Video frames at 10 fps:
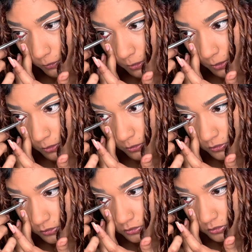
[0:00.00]
Jacobs
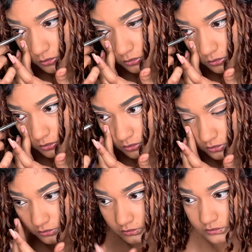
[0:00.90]
liner in black, but I'm
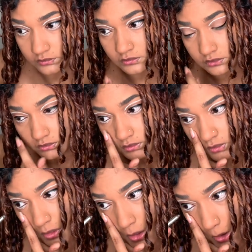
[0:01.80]
just going to line my
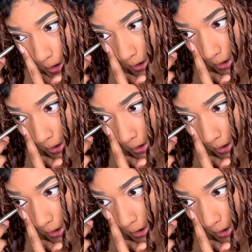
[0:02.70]
waterline.